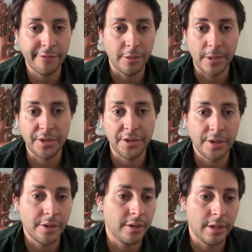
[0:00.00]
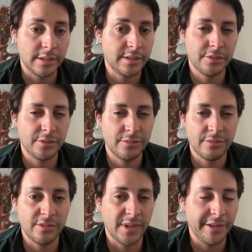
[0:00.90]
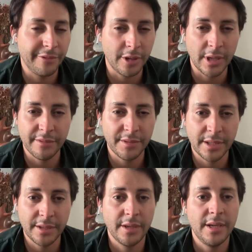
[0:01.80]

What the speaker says: for 1 year, at 24, I think.